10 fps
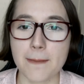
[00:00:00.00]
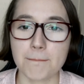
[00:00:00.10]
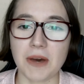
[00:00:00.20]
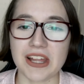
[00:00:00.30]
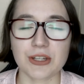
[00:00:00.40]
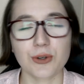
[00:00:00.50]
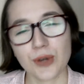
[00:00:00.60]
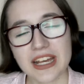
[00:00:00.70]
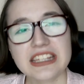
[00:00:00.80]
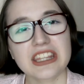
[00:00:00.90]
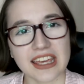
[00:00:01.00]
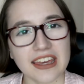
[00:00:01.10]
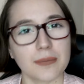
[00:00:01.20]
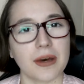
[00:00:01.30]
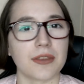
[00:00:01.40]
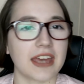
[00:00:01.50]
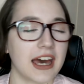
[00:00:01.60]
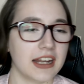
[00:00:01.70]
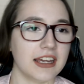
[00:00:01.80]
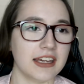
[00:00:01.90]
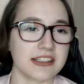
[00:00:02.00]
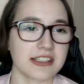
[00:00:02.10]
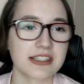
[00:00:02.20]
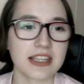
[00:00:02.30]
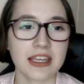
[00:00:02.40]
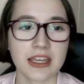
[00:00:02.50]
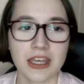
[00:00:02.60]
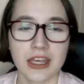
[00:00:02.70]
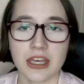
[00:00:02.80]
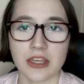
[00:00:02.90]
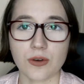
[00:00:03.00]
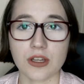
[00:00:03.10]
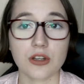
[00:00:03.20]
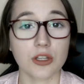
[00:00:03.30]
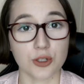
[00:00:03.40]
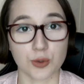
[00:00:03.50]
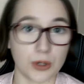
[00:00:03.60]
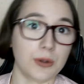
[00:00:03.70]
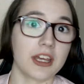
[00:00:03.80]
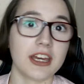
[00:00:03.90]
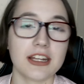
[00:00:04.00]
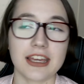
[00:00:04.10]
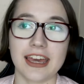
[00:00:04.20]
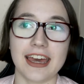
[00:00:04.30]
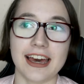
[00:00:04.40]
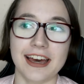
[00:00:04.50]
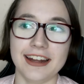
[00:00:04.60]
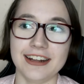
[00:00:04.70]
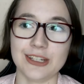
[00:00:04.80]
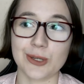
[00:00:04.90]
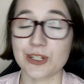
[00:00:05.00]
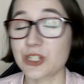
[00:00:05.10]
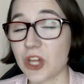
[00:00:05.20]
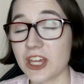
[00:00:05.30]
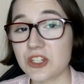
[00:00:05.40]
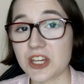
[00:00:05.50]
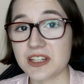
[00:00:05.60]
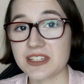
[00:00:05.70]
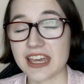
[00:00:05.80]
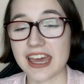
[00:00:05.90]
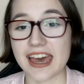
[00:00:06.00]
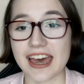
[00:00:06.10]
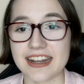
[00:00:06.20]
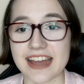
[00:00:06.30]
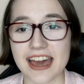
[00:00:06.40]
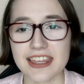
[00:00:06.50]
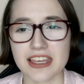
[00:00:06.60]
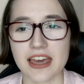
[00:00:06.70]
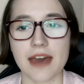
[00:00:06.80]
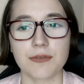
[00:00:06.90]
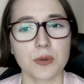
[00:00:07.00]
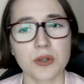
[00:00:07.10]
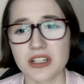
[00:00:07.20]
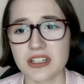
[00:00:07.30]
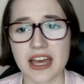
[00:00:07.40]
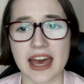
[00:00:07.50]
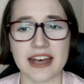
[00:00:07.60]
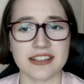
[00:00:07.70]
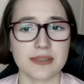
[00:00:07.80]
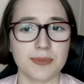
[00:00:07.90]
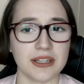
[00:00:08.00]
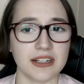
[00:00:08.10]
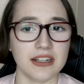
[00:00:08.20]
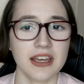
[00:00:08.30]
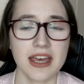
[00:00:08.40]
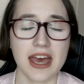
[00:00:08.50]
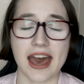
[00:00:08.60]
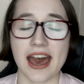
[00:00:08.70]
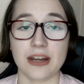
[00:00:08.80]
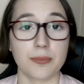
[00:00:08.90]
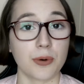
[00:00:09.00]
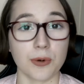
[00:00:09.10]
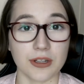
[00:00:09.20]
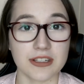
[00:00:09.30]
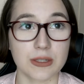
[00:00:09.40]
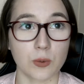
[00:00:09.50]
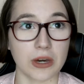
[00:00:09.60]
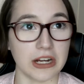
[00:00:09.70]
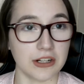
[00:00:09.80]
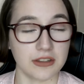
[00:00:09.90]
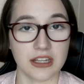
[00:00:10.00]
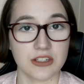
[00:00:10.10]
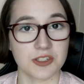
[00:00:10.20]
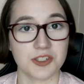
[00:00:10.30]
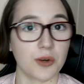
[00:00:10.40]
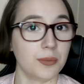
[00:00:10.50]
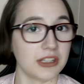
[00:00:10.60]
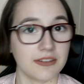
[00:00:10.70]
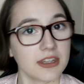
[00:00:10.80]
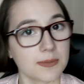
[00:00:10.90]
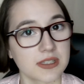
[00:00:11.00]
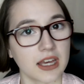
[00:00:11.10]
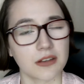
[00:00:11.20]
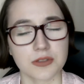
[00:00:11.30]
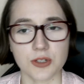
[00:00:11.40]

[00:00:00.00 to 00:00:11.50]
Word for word: But the great thing about that is you can control it and you can change it and I think everyone has been at a point where they just don't believe in themselves.